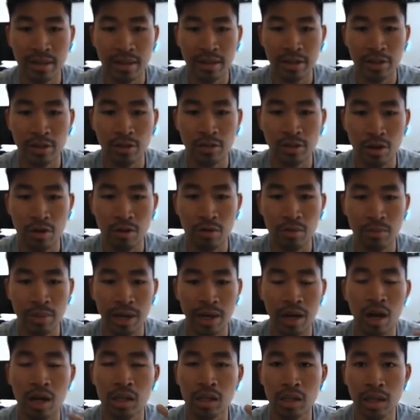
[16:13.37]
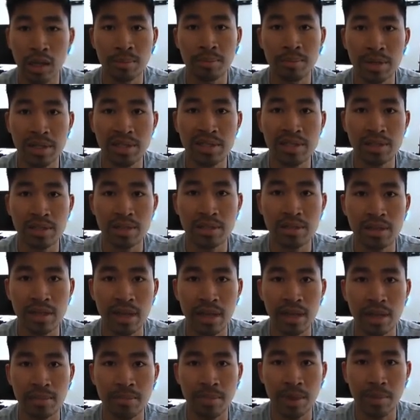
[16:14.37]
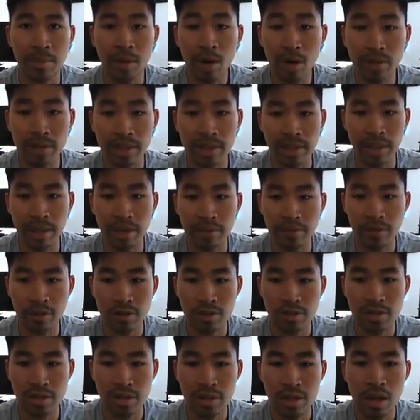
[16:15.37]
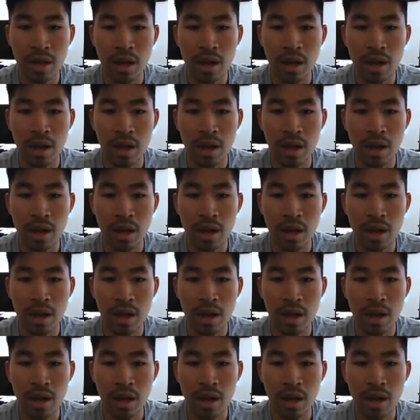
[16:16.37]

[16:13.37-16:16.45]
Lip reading: my online business and my marketing efforts.